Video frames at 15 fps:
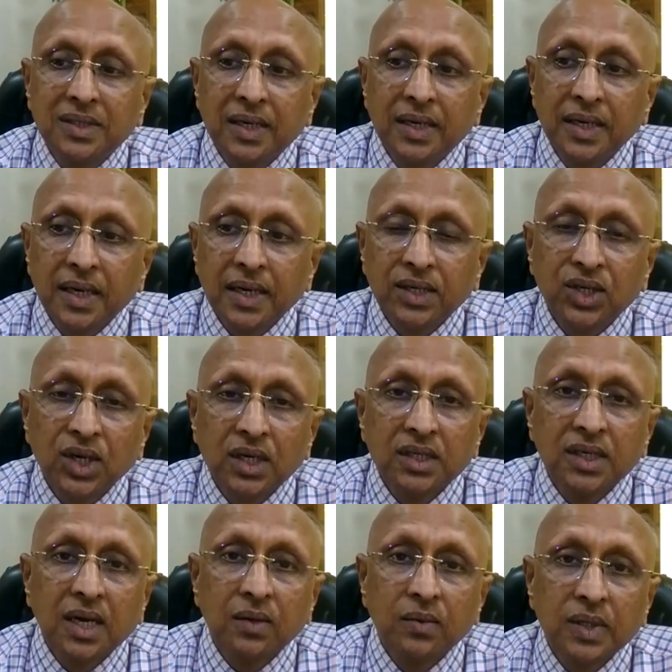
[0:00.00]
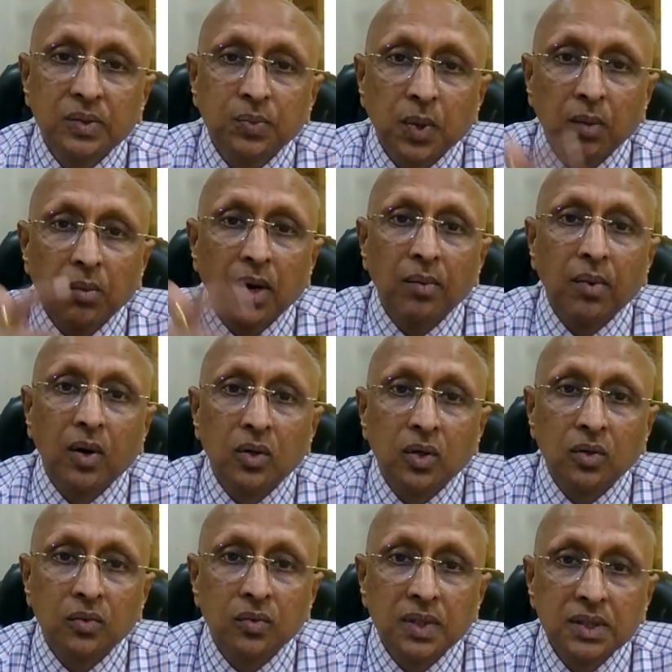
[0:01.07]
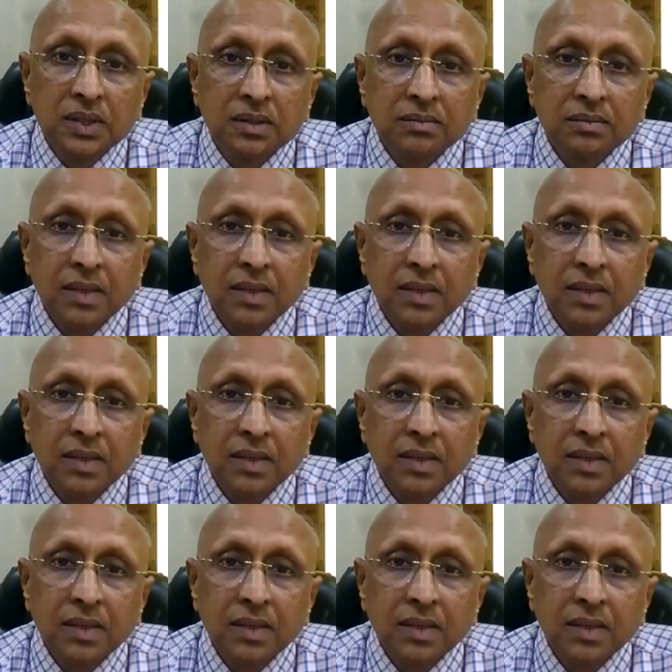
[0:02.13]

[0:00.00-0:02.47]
The direction is always from above downwards